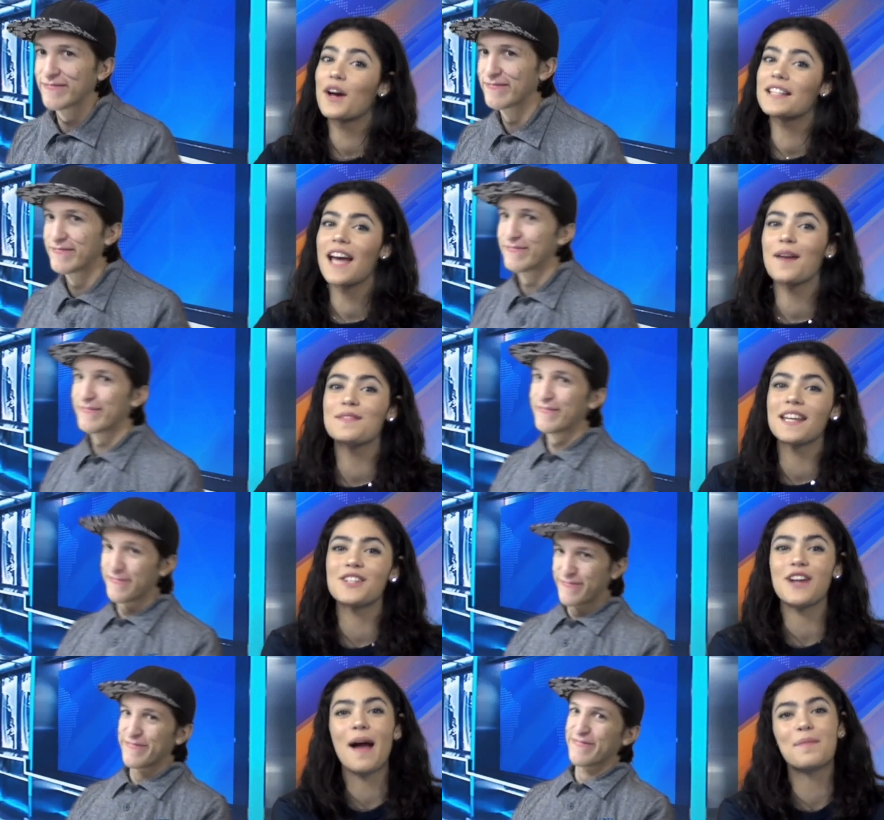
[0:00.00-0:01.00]
Speaker 1: time to get your
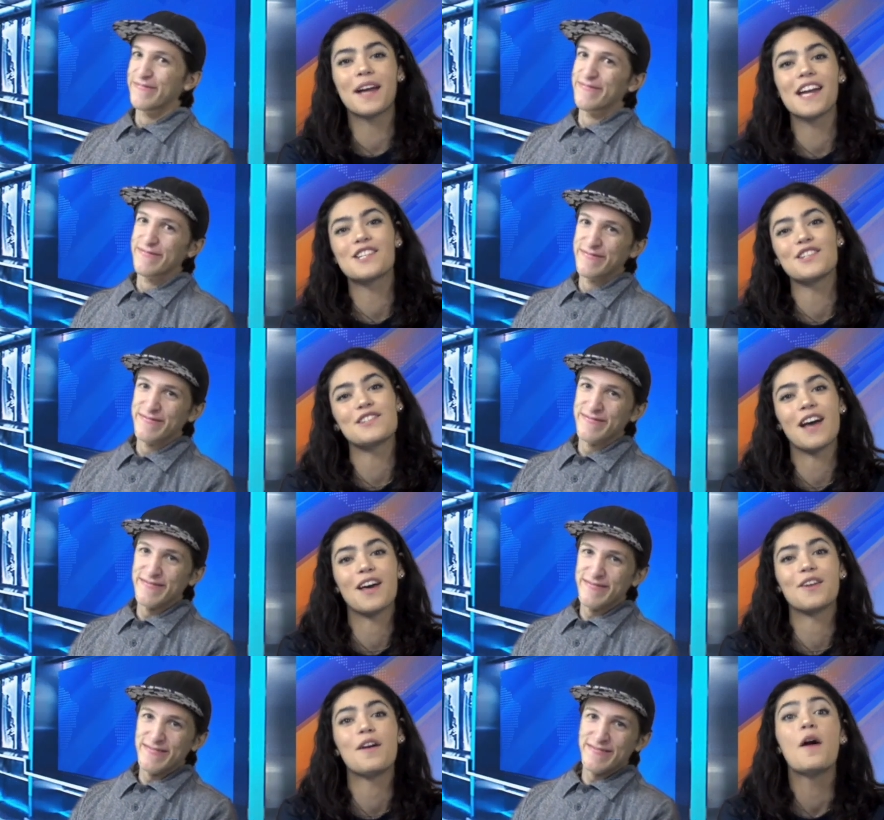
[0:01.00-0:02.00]
applications
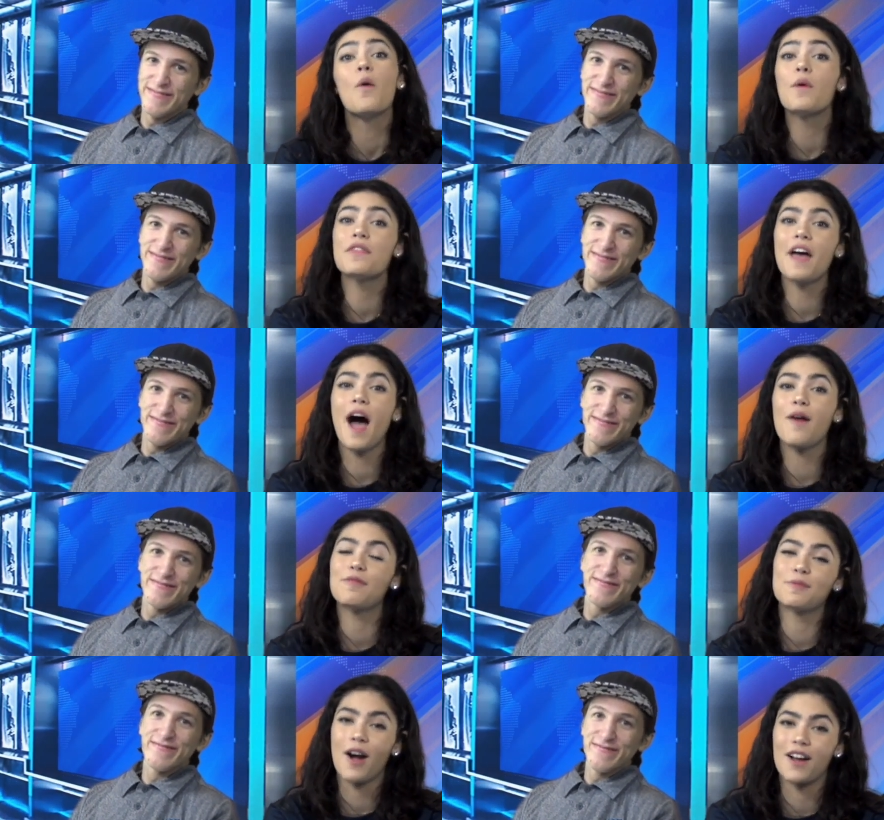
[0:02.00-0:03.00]
done with the help from
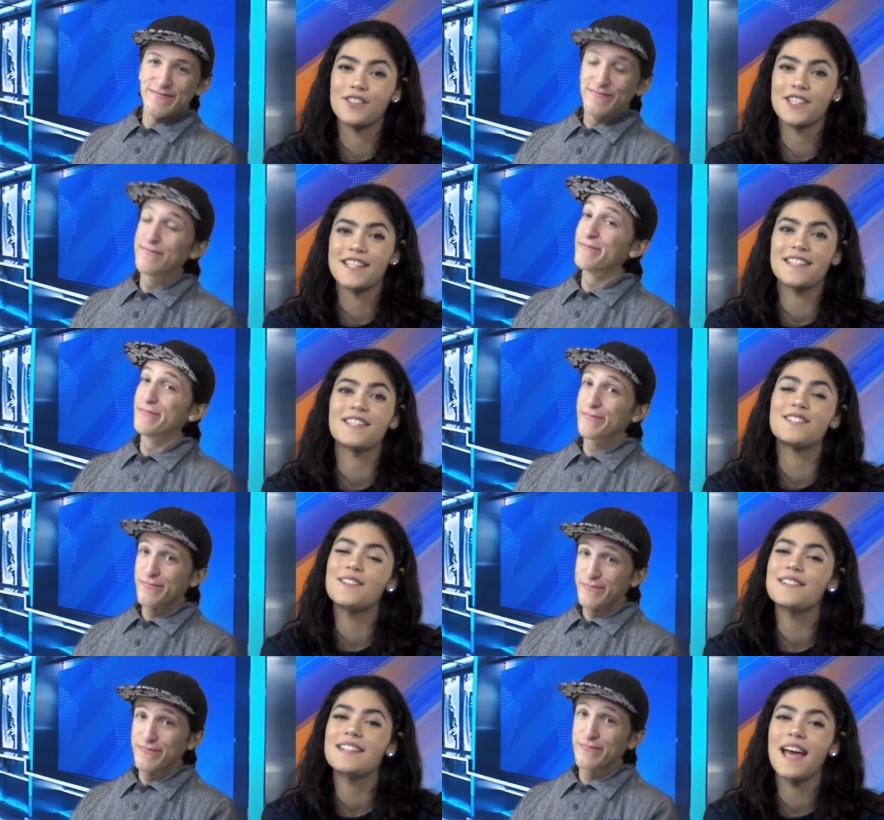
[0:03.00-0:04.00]
colleges.
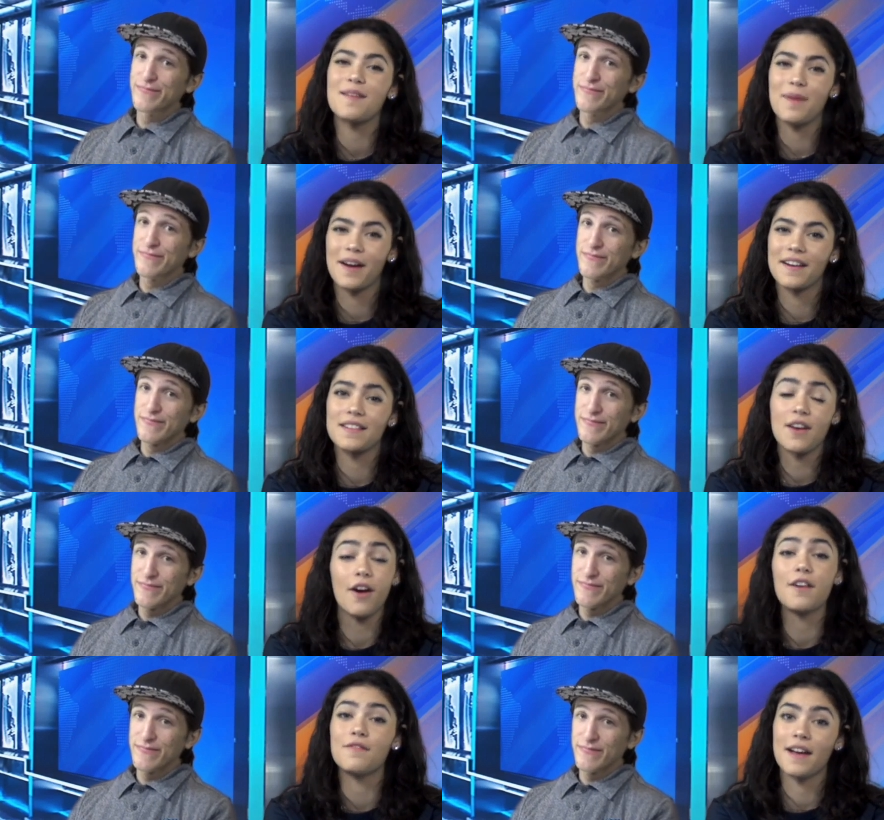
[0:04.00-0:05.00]
Students and parents are
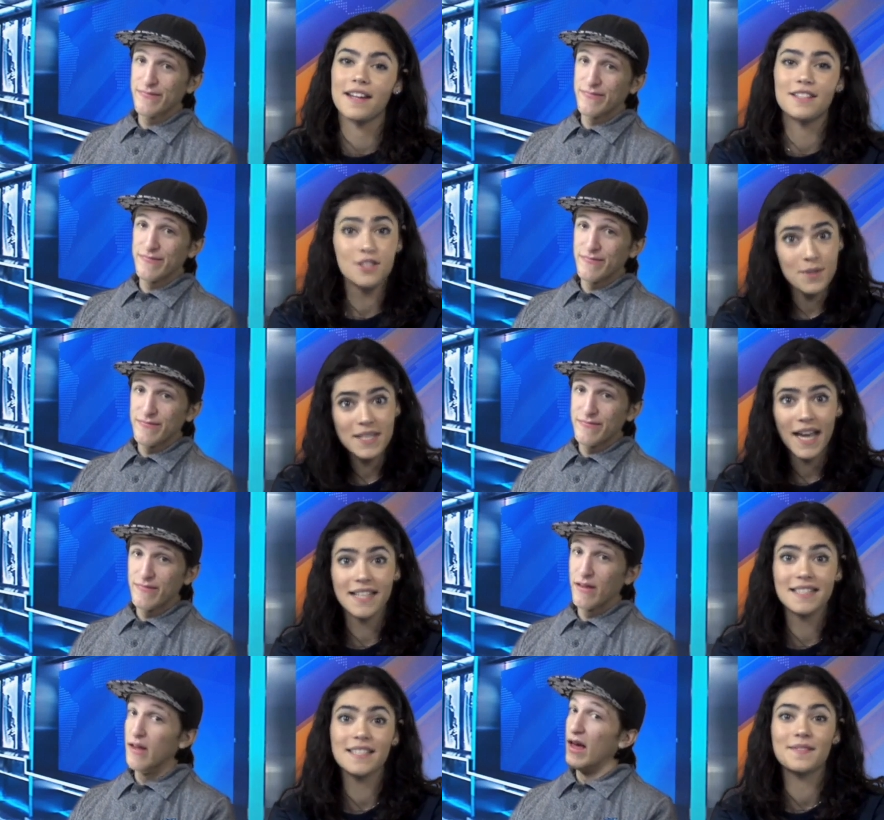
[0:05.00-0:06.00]
invited to attend.
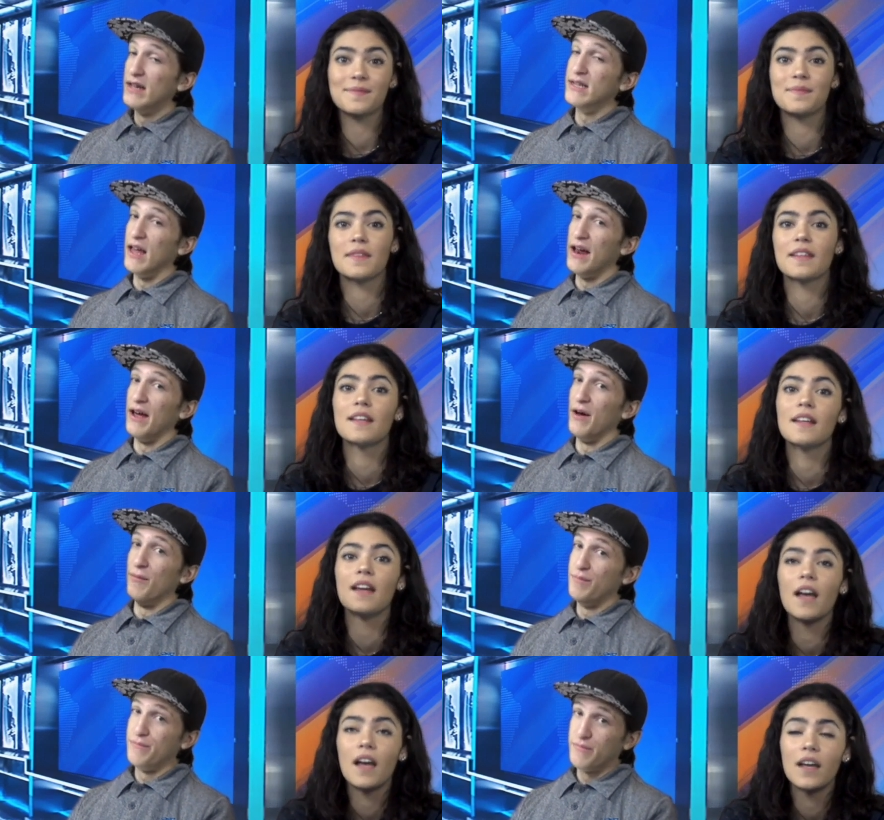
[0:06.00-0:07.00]
Speaker 2: It's a lot of
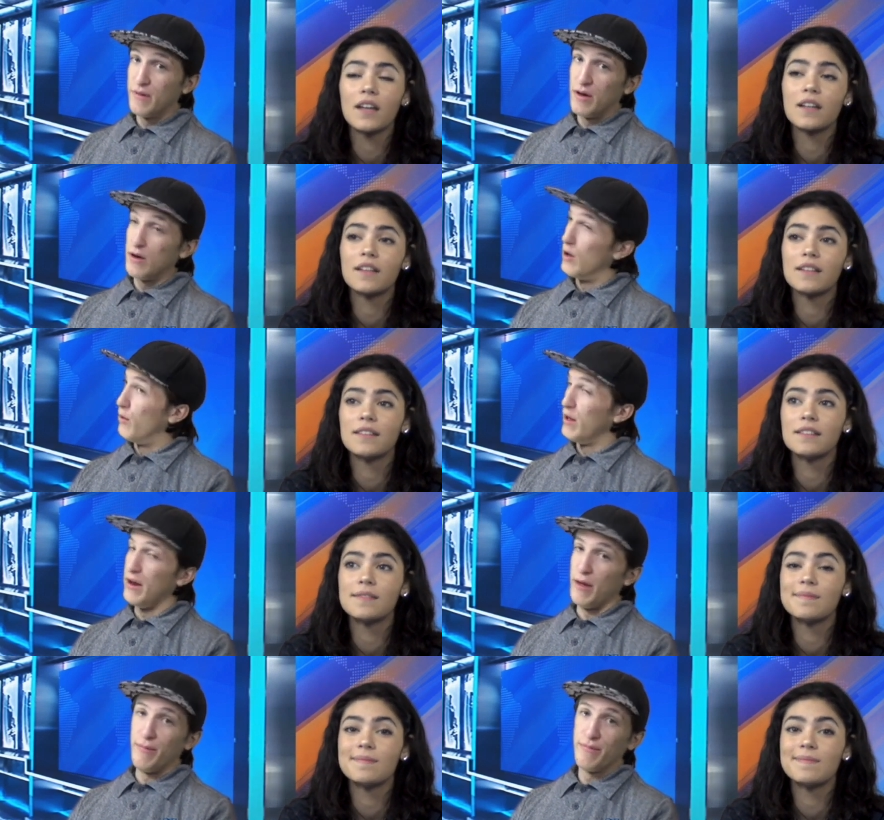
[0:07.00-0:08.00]
help. Go get
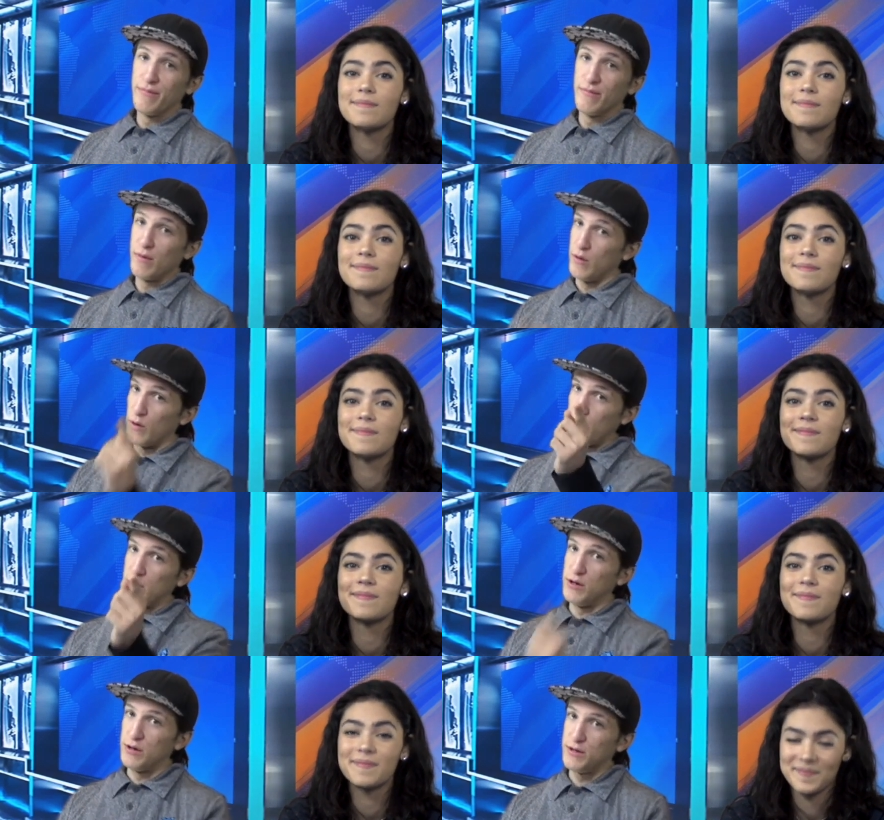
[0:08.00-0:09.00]
it. Go get
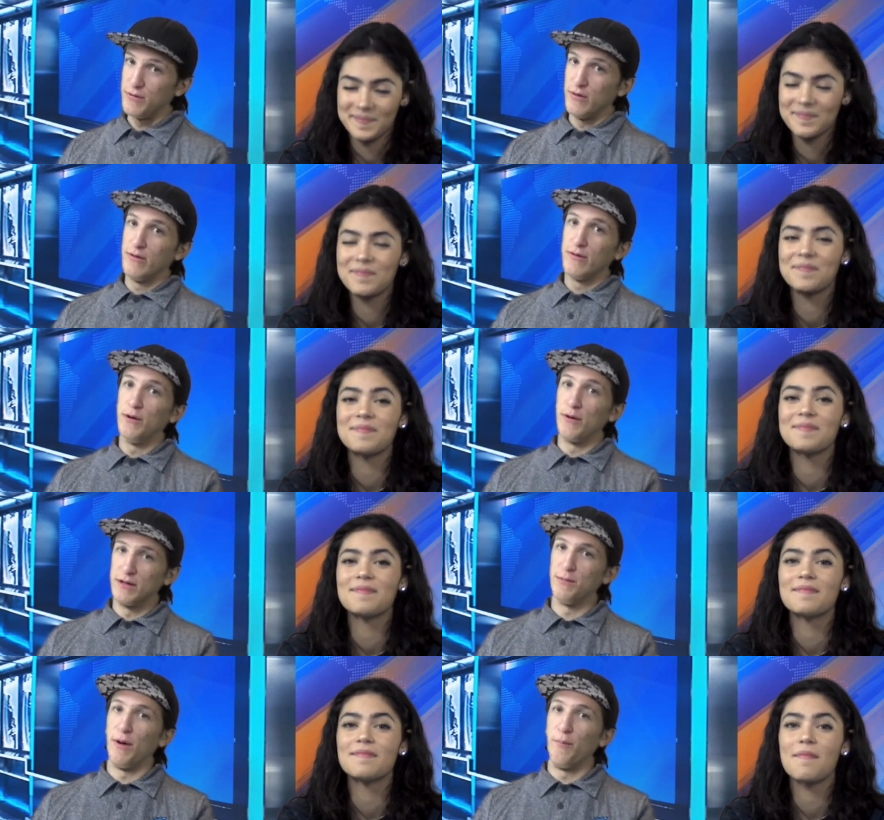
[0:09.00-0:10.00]
your. Go get
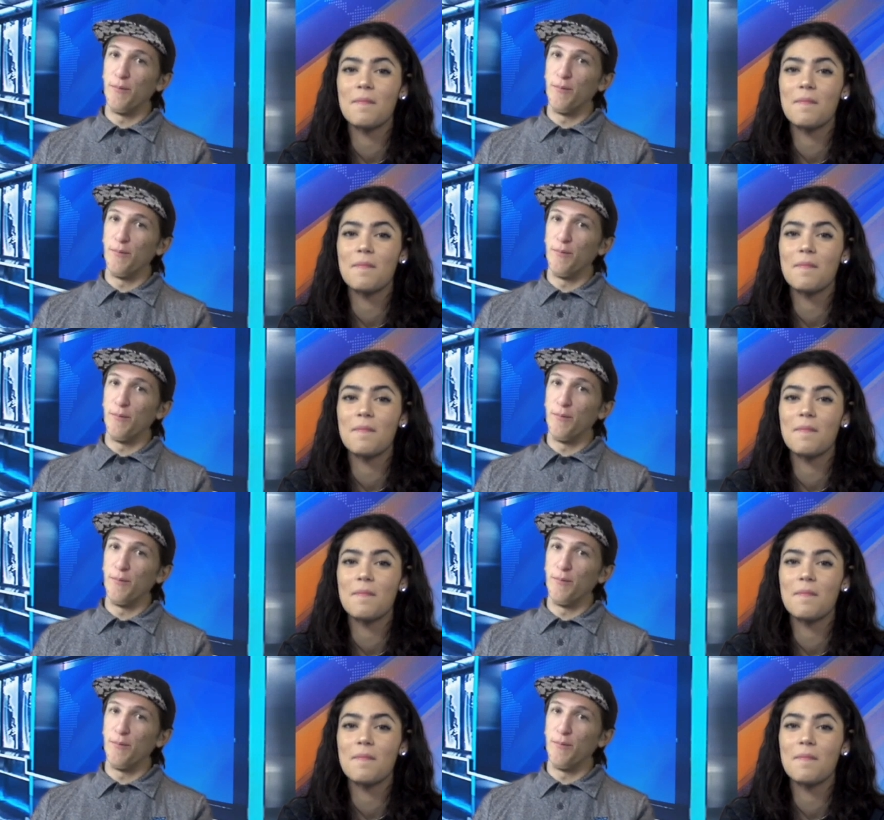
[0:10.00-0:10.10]
some help.